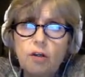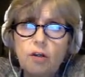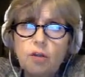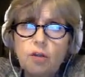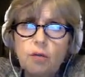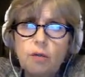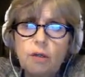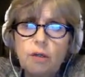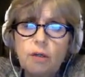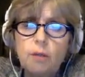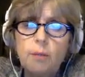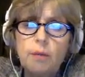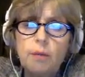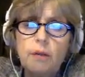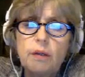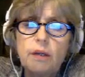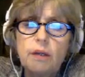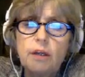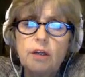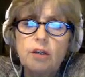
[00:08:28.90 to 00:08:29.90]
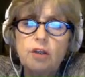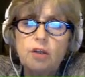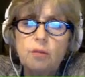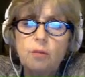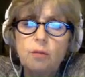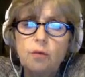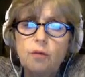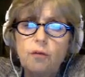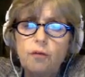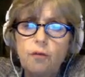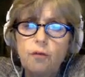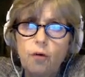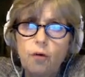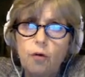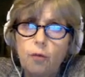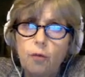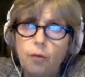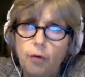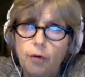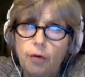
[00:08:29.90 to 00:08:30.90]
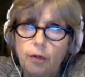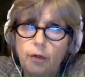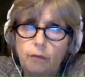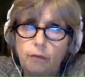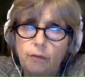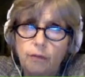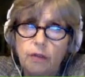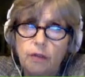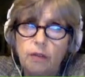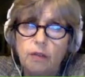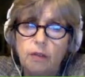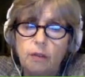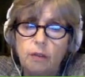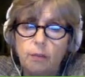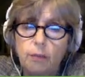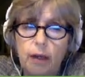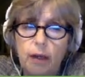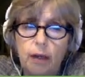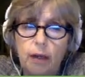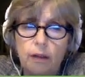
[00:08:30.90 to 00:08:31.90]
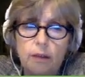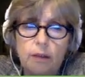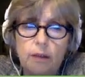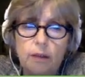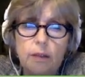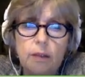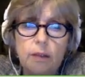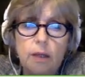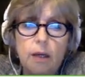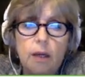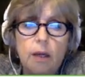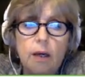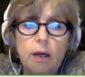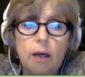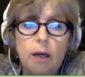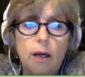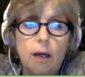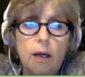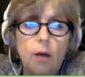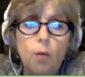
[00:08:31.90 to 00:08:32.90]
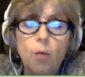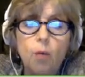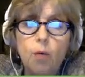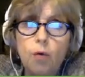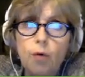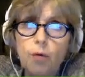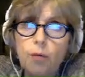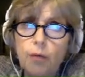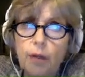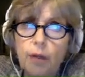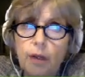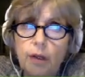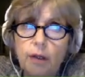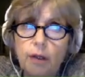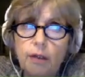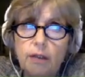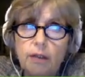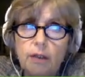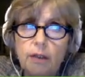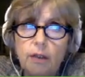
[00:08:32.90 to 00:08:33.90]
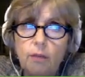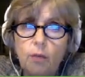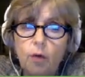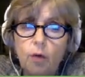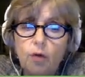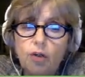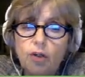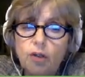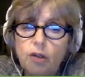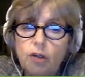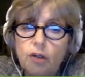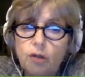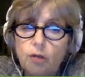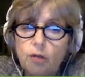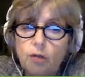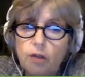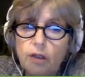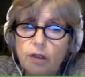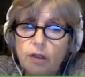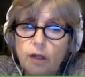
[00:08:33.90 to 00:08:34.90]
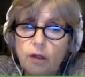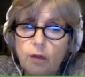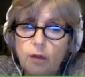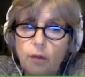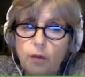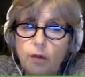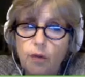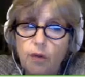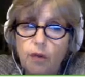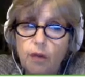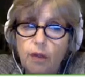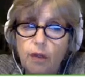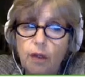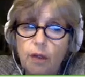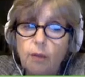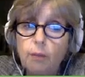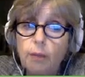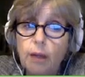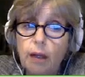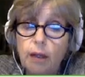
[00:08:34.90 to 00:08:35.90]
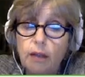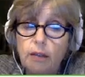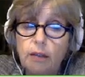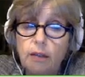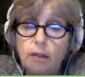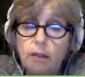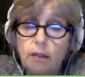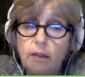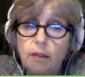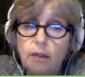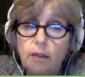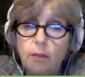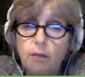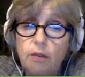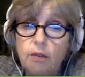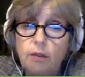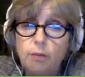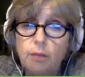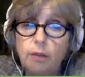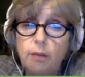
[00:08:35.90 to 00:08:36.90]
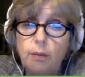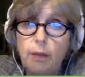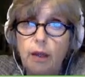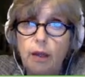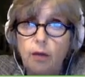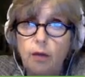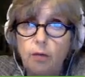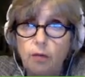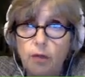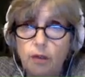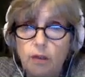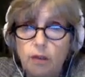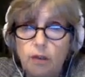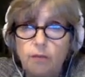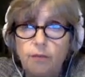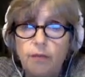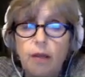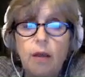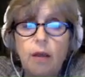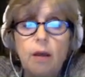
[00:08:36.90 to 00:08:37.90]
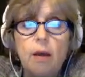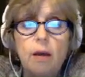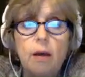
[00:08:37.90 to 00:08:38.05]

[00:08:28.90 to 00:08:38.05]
also an inability to move forward is an imbalance. Worry is the emotion associated with an imbalance in the stomach, spleen, pancreas.